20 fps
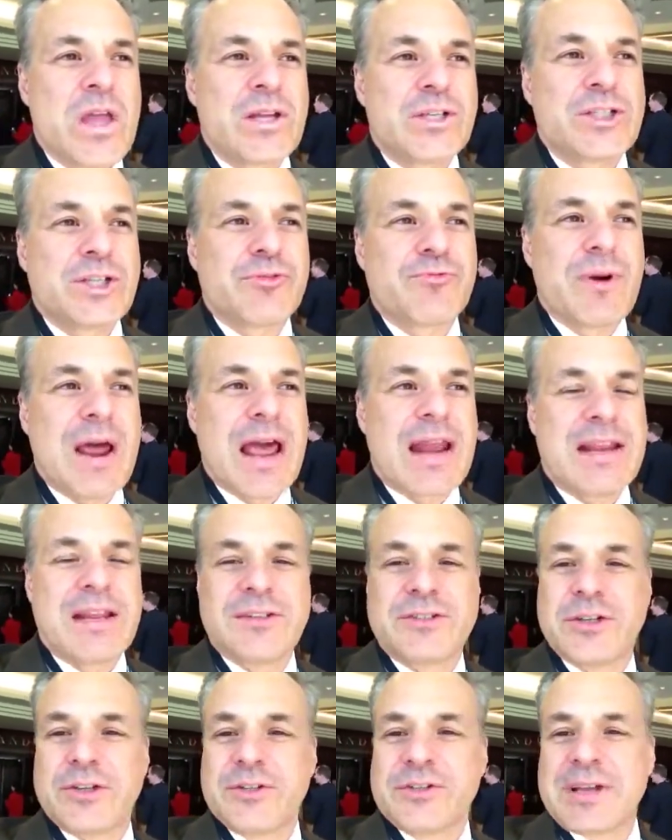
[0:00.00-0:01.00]

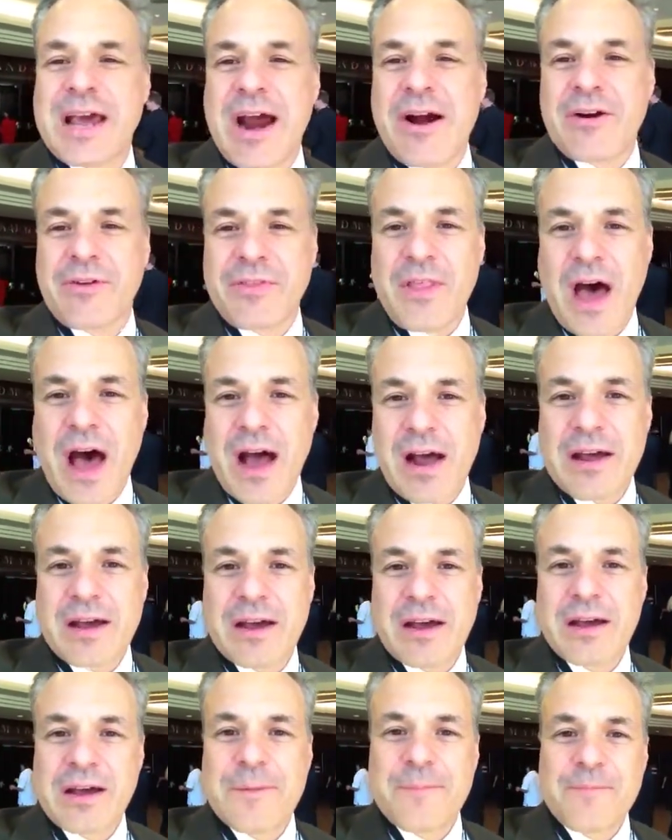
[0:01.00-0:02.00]
Daryl Knock.
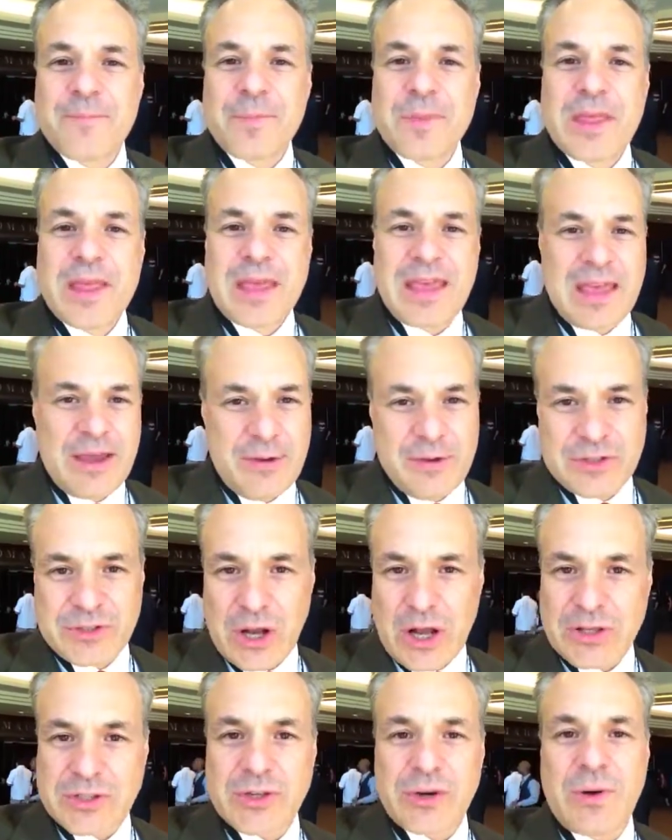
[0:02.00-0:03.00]
He was
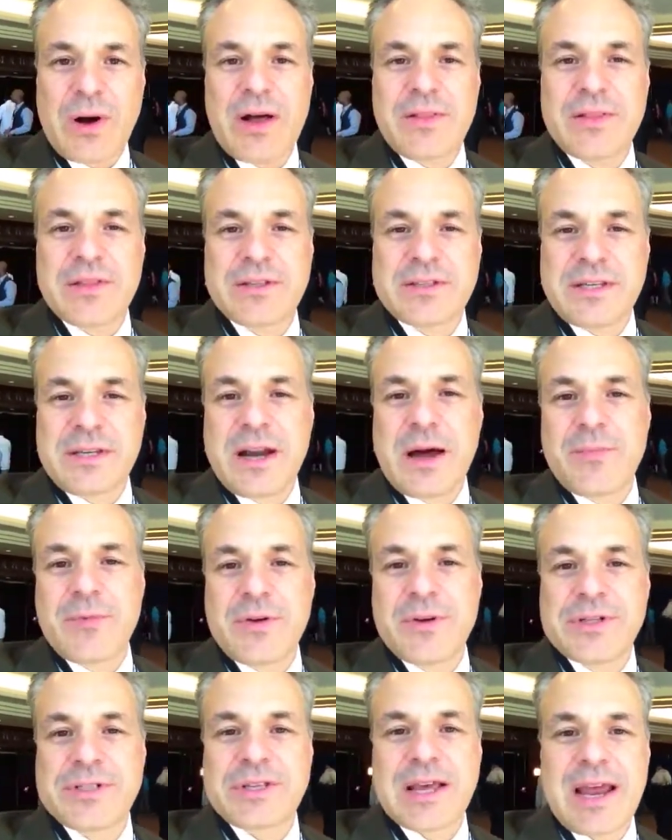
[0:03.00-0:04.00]
also on the
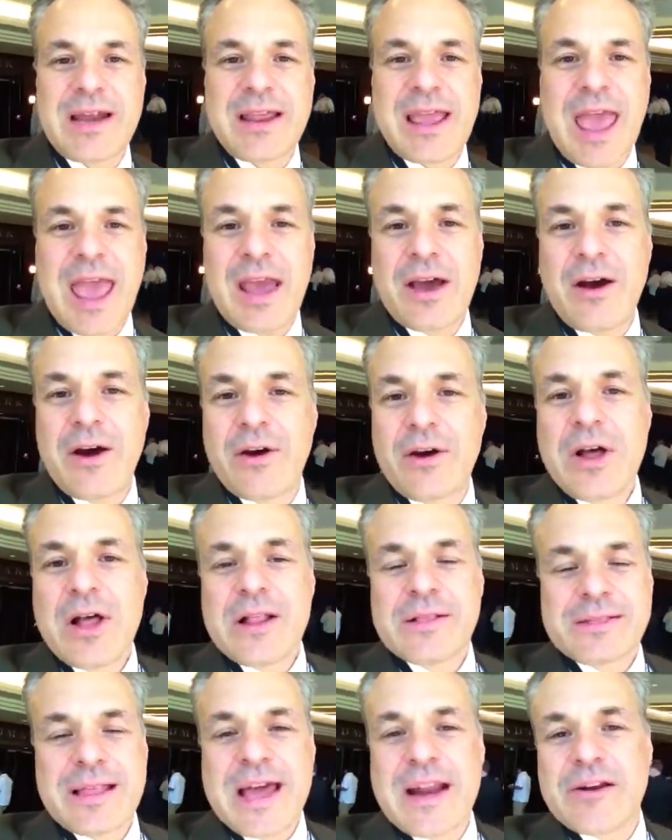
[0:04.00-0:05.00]
CW in San Diego.
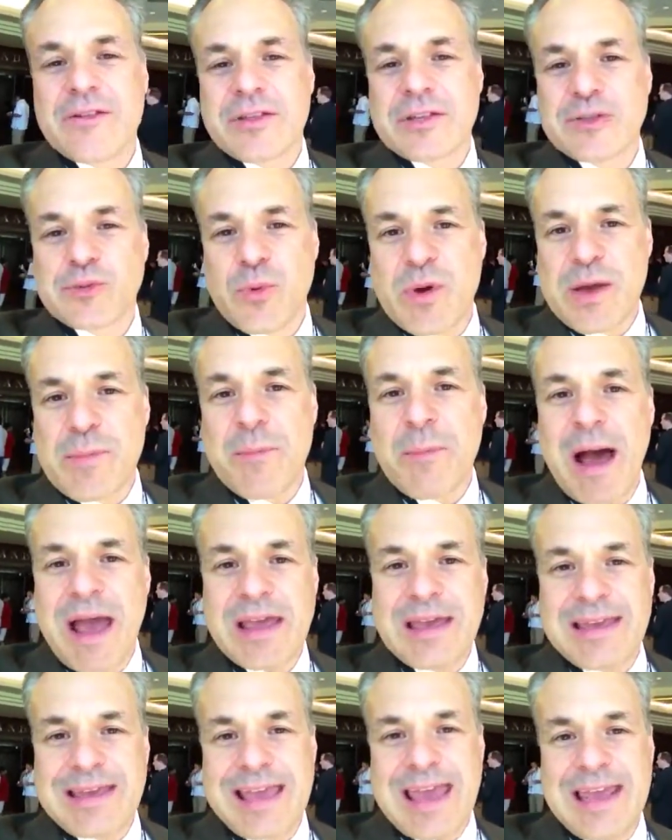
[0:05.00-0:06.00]
Later this week,
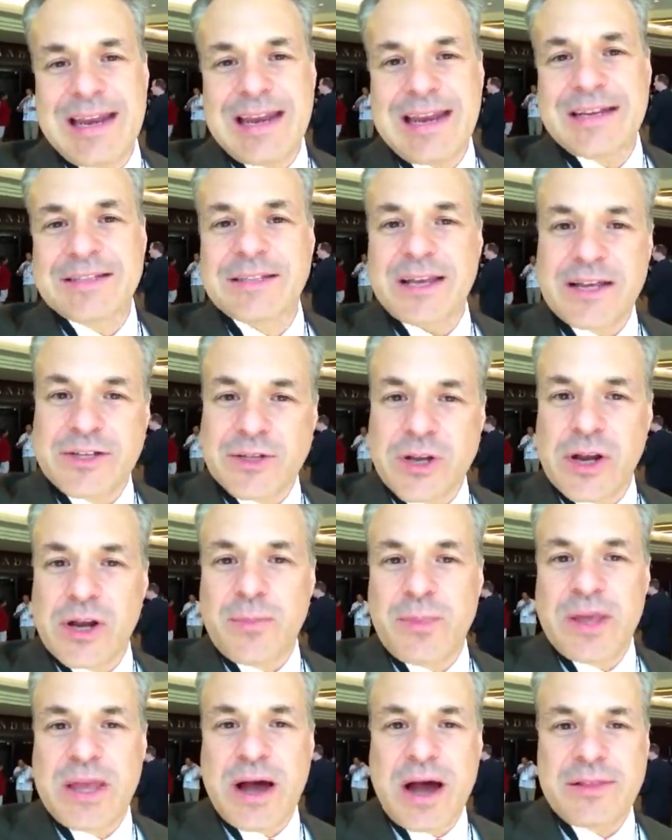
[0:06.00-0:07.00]
Mike Koenigs is going
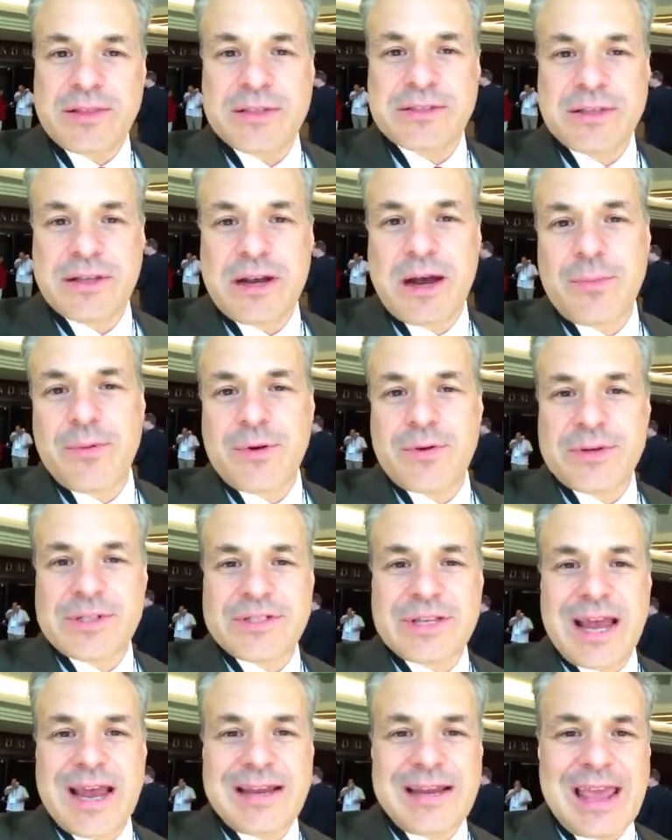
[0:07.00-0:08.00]
to be on the CW in
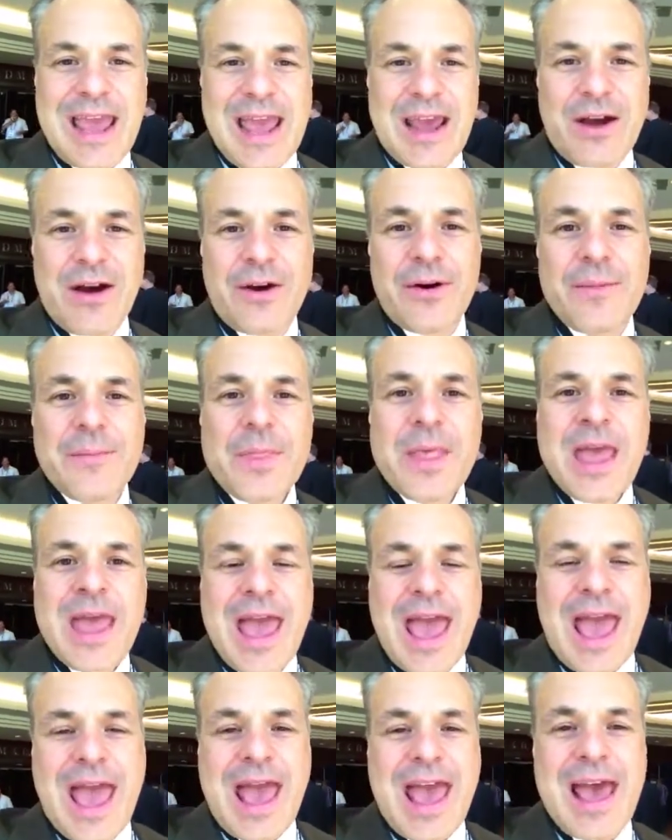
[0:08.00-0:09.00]
San Diego.
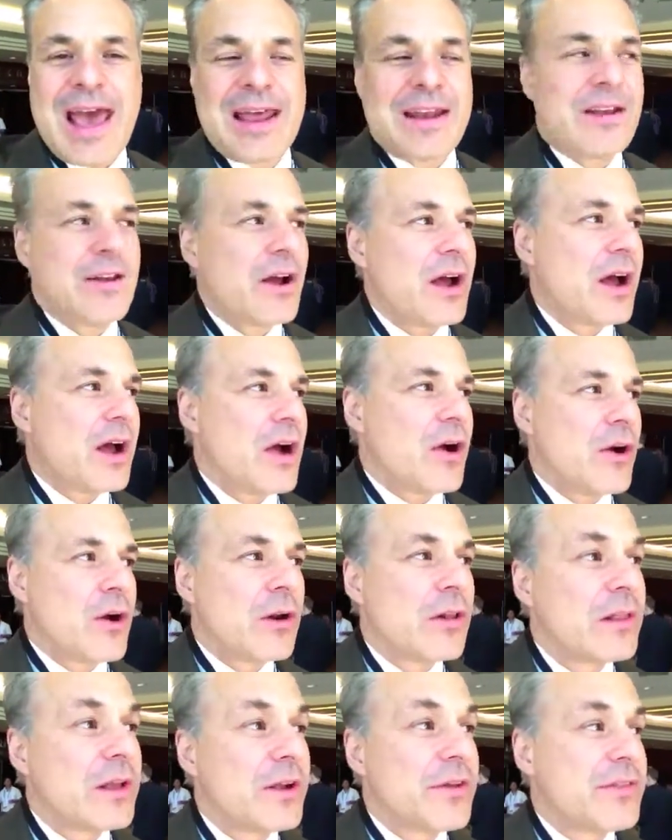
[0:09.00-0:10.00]
And
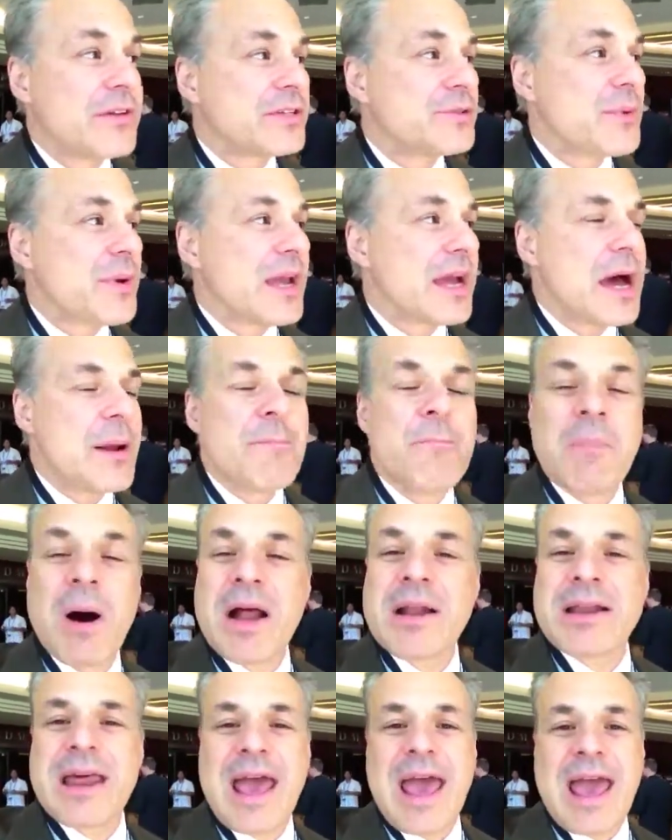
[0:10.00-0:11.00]
earlier this week, on
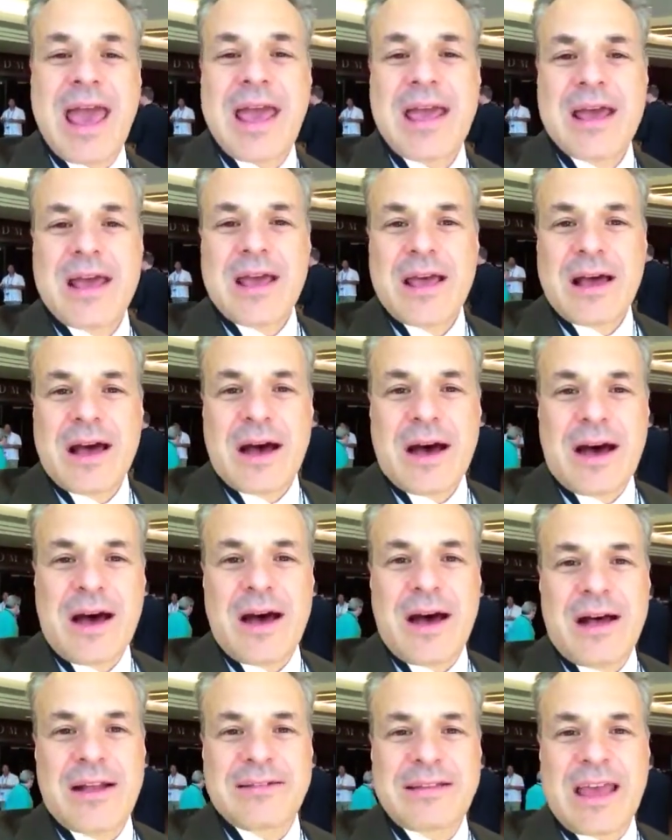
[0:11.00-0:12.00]
Monday,
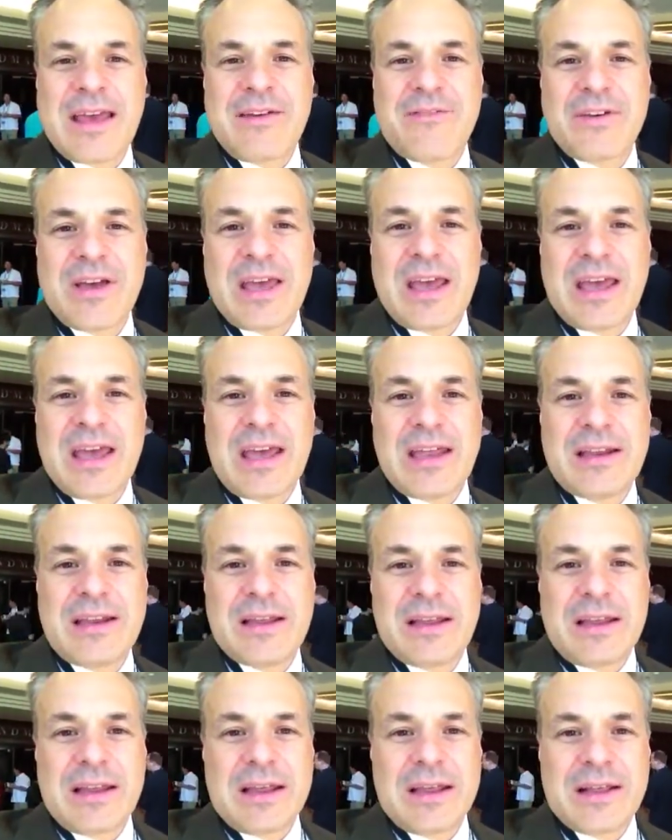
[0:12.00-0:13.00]
David
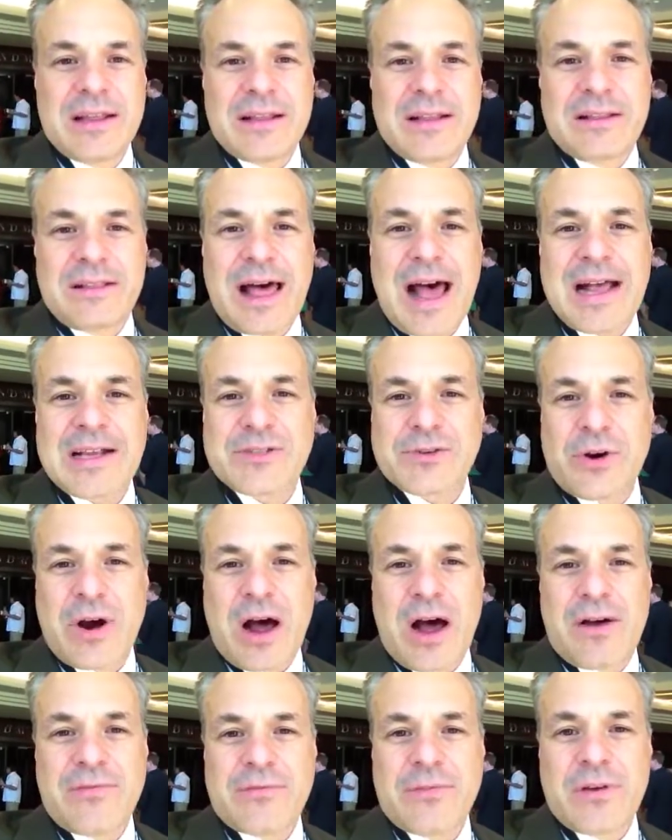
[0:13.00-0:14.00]

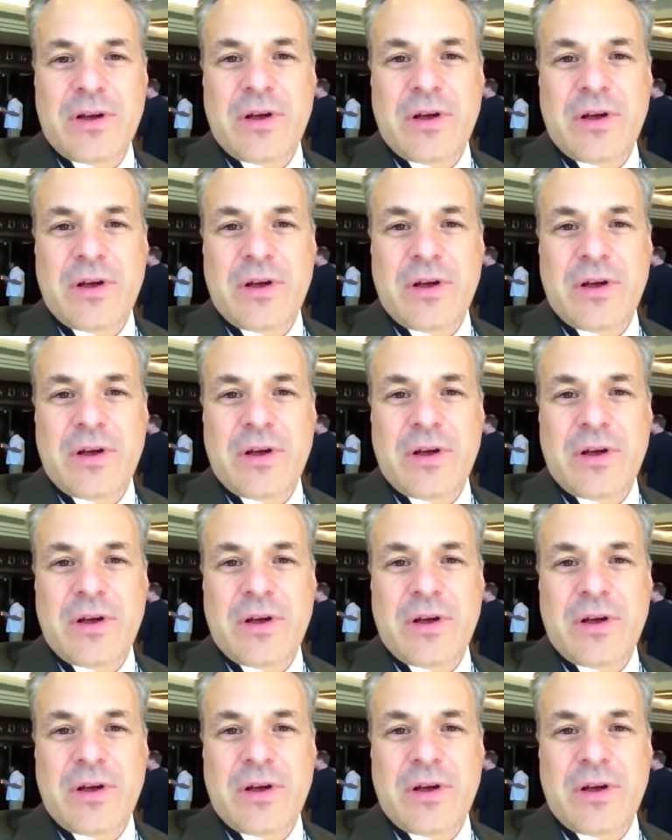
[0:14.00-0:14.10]
Lazaroff